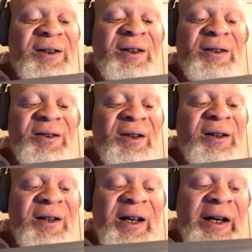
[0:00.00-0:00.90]
CC
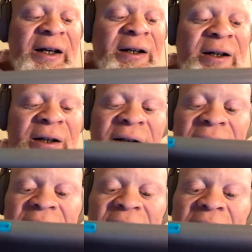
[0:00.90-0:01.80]
King.
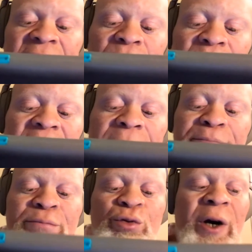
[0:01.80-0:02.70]
We have
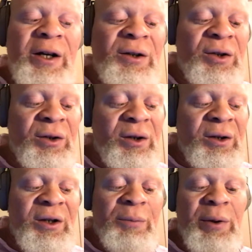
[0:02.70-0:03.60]
Braden,
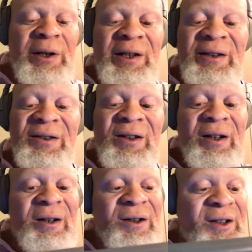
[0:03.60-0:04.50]
the police
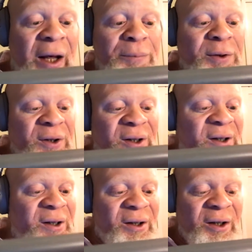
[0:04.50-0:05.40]
de
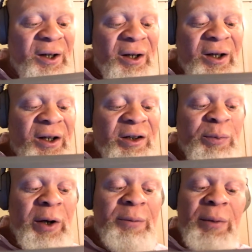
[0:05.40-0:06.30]
deputy, is
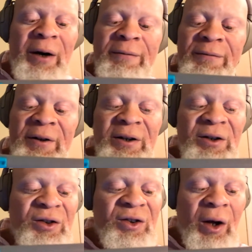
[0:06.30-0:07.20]
played by
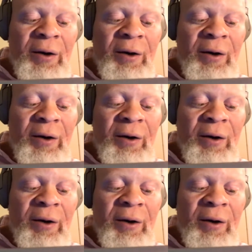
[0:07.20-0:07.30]
Vince